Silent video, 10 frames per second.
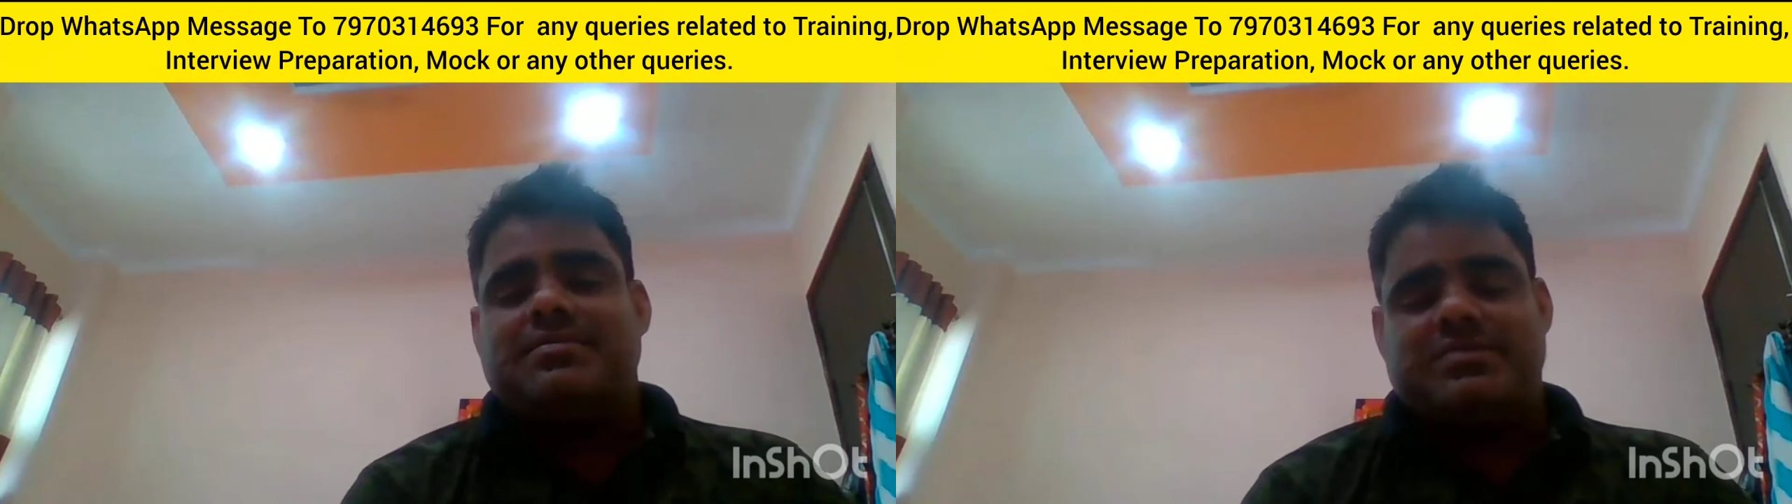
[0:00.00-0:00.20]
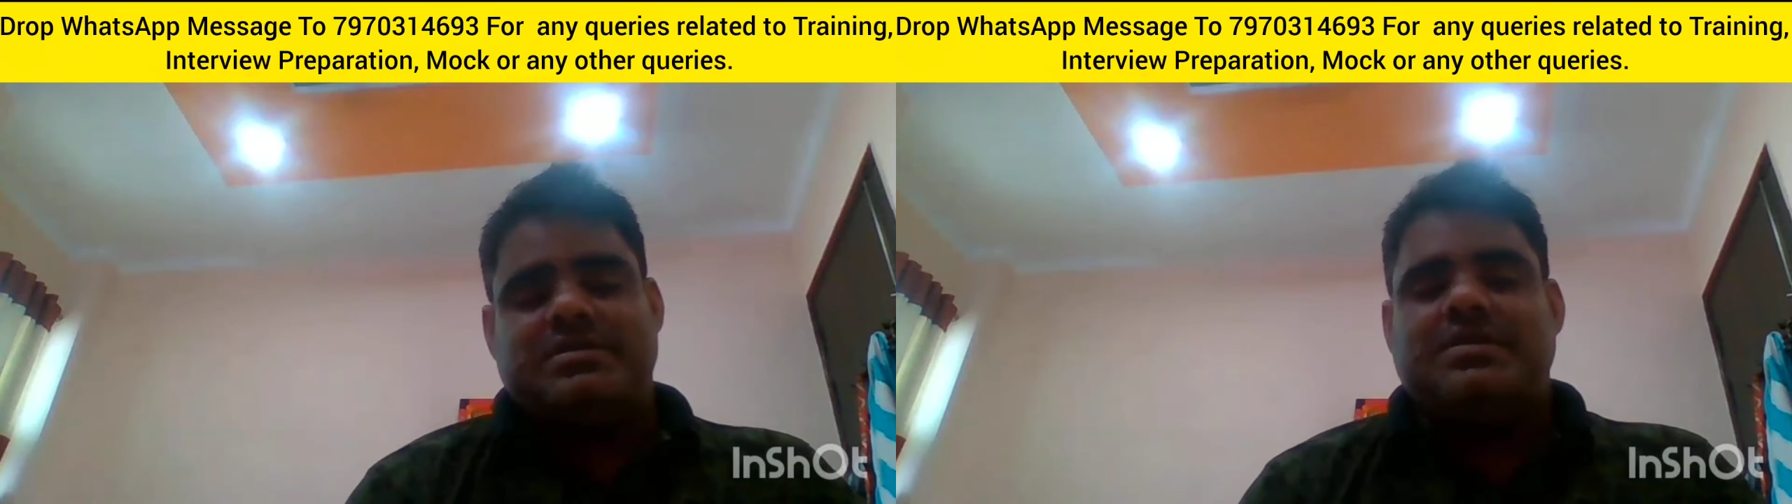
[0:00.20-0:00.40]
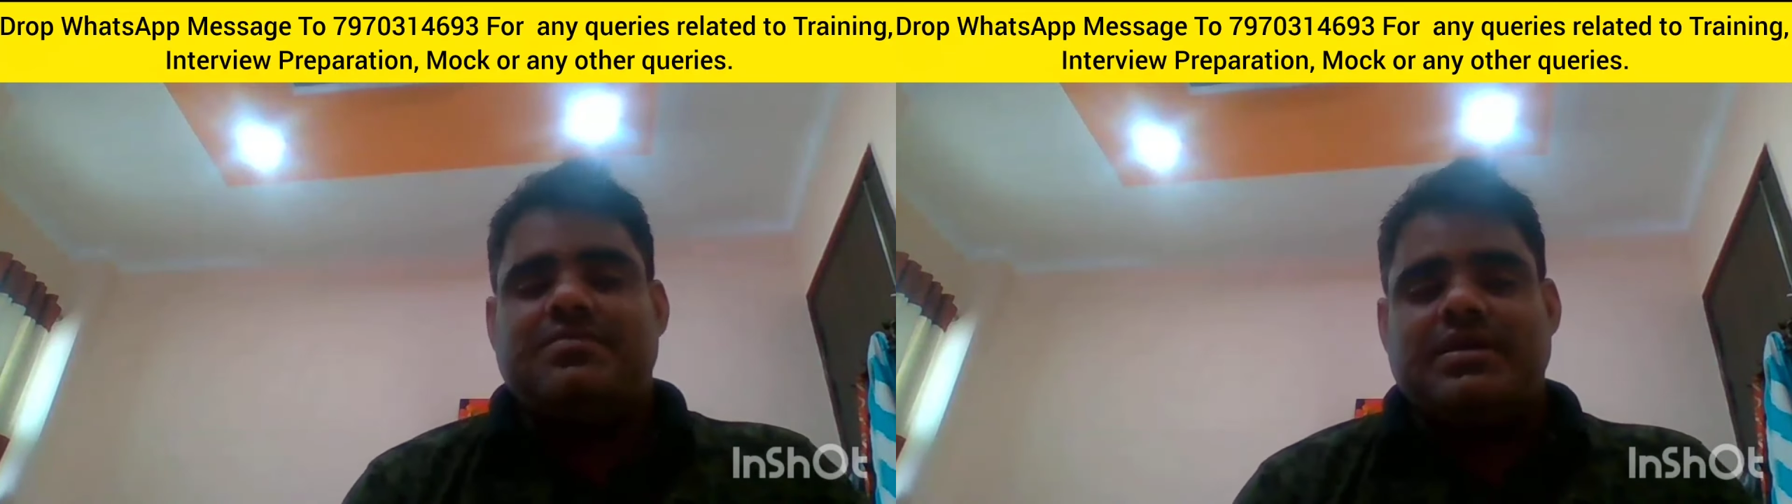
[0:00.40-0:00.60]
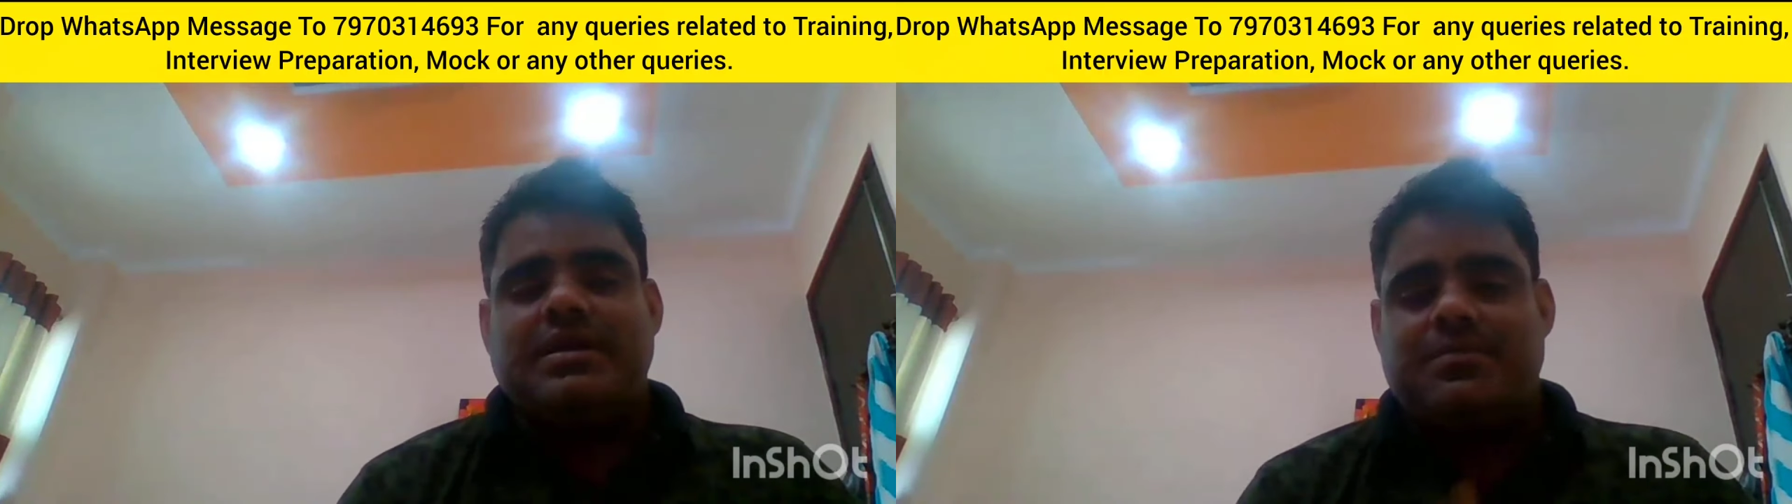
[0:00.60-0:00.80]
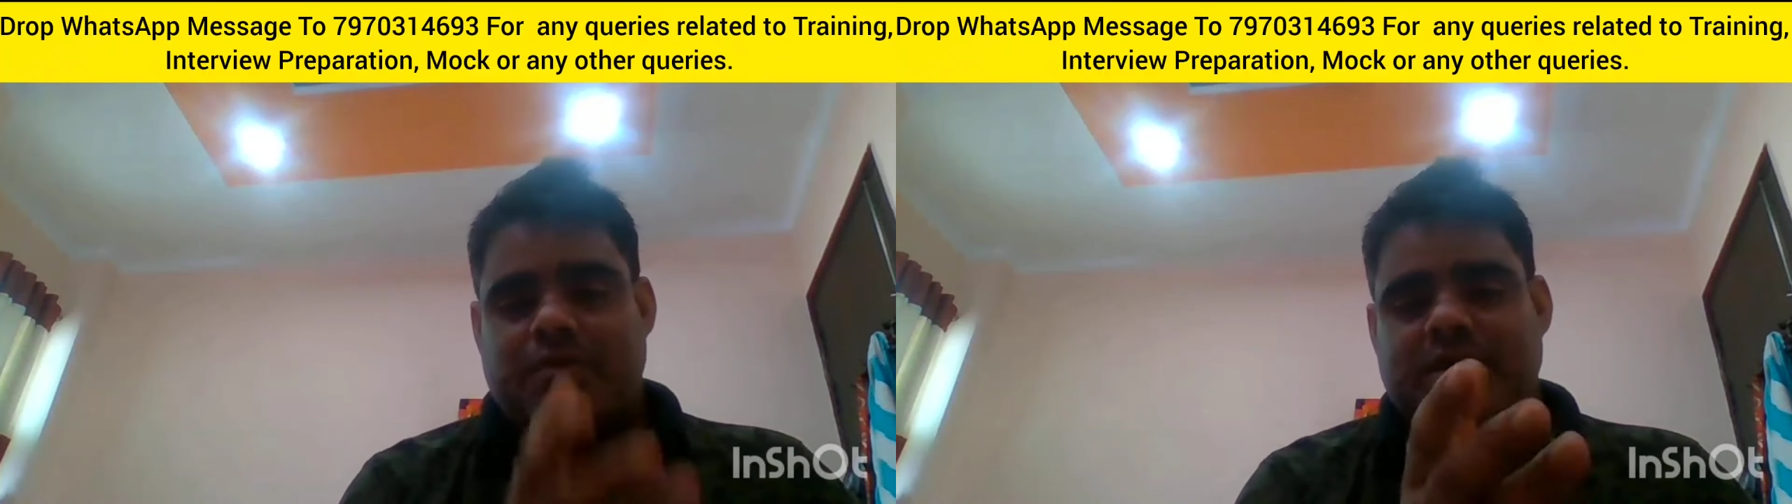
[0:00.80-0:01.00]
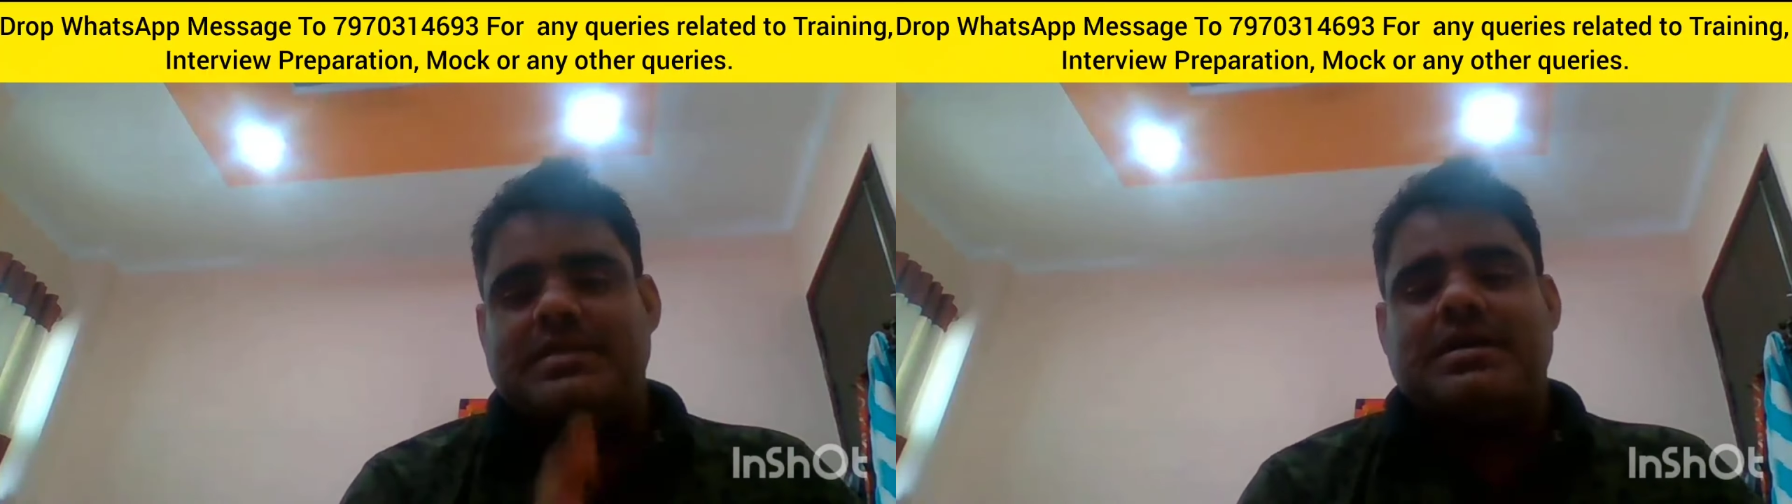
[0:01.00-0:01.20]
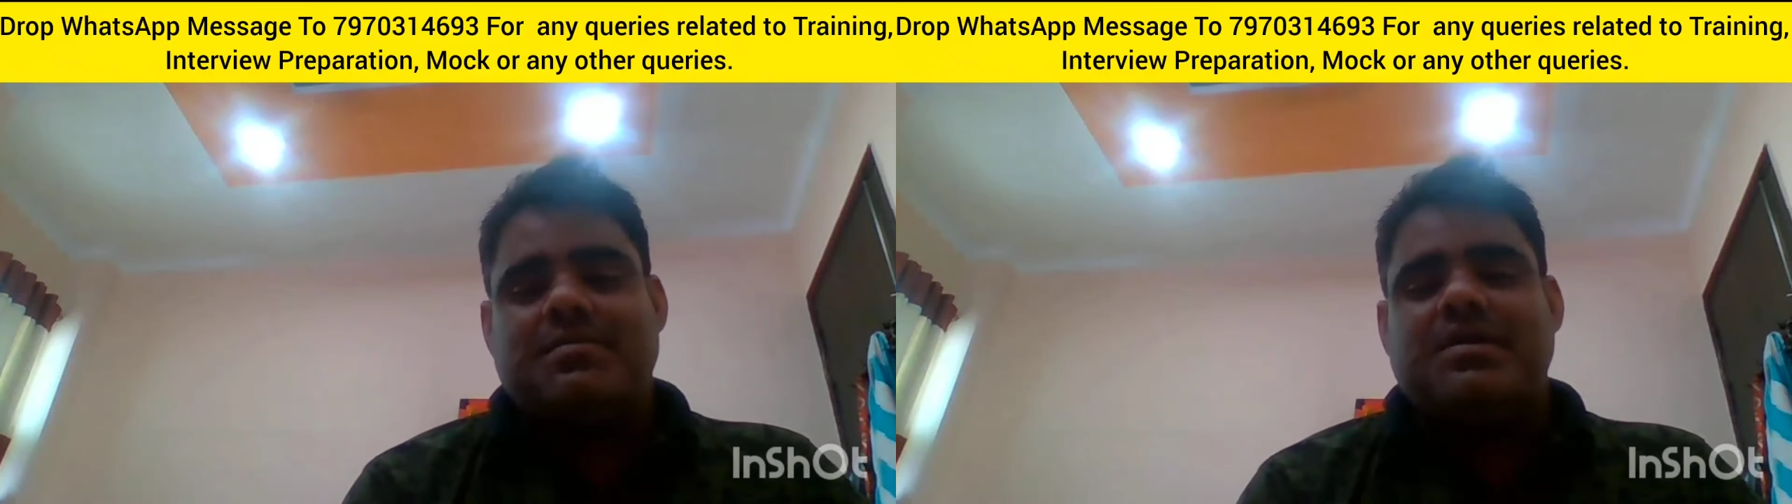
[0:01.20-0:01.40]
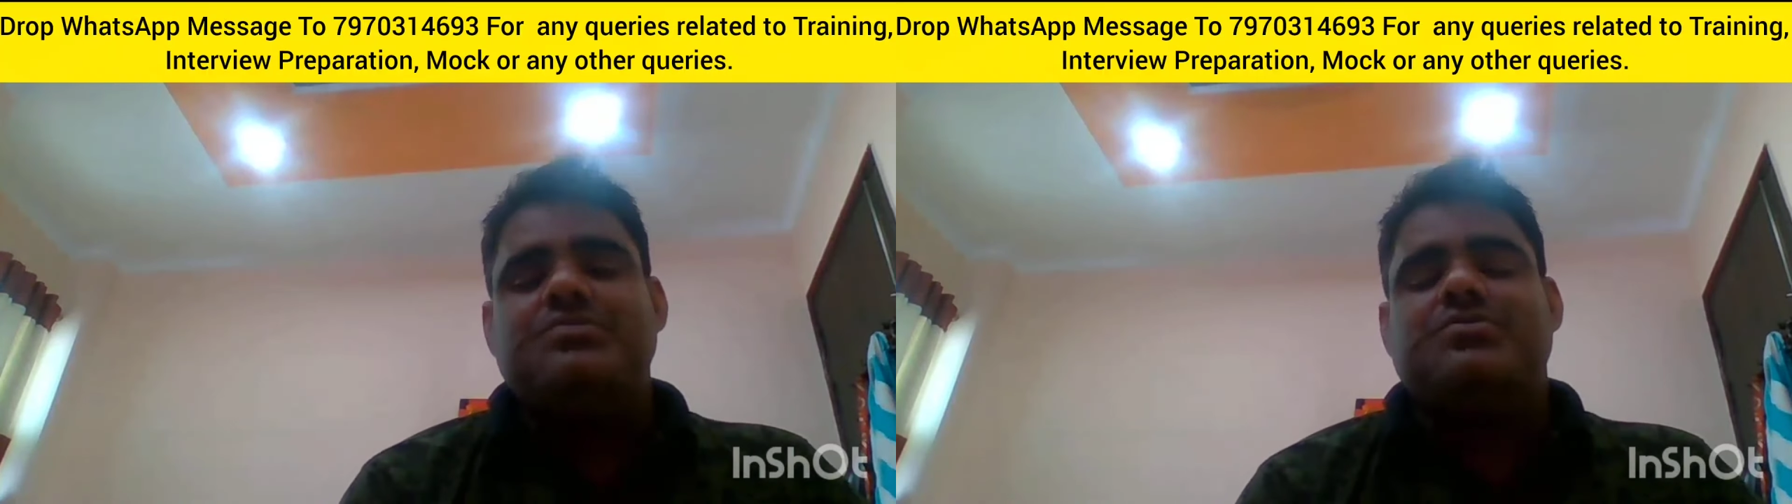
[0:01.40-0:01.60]
After that, we can provide the
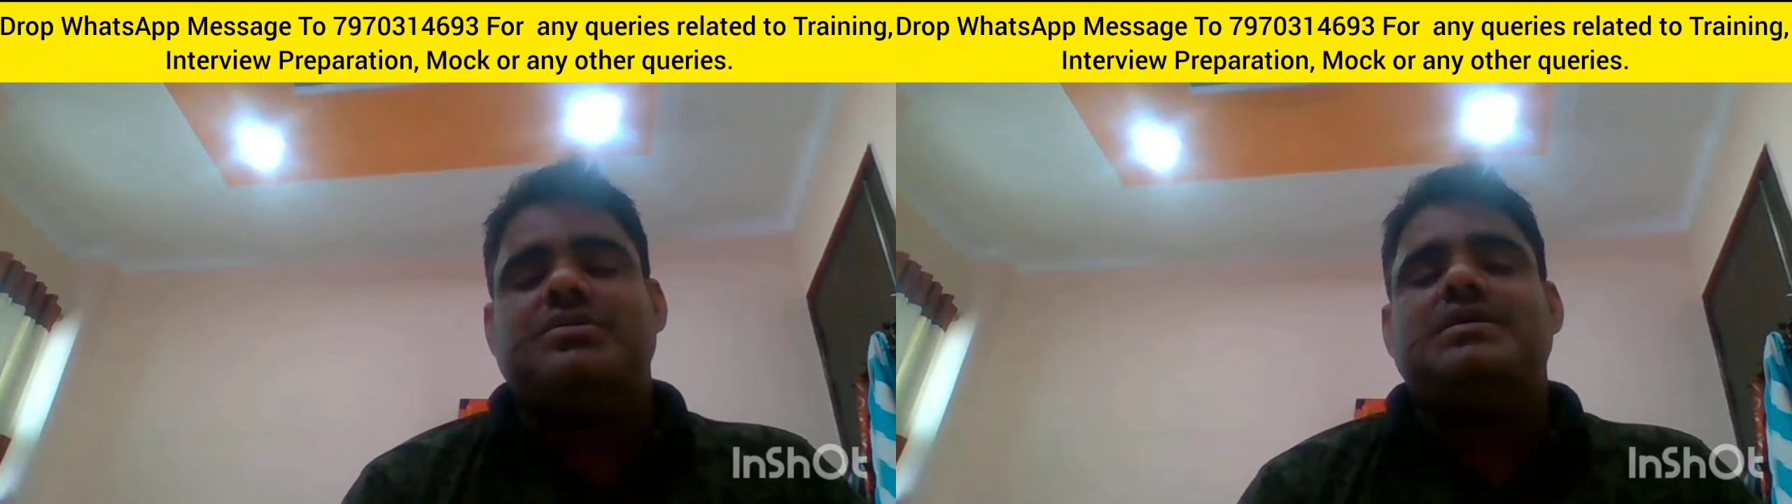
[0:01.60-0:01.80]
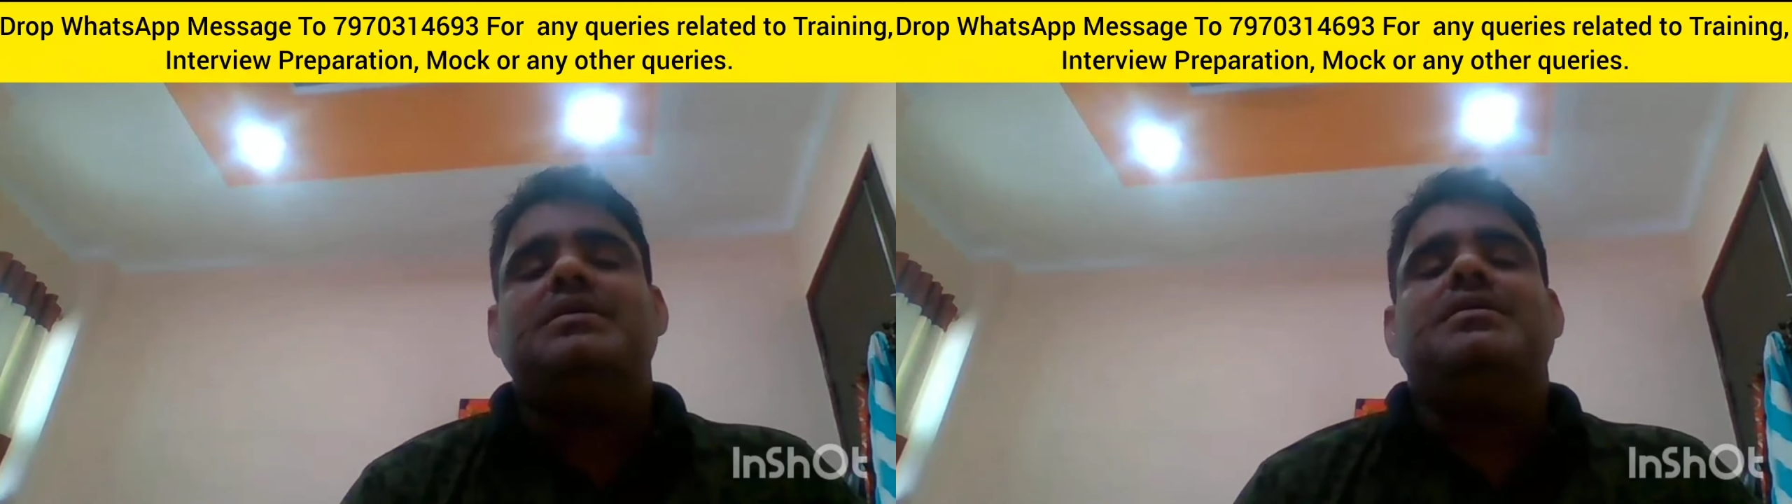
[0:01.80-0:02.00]
command so that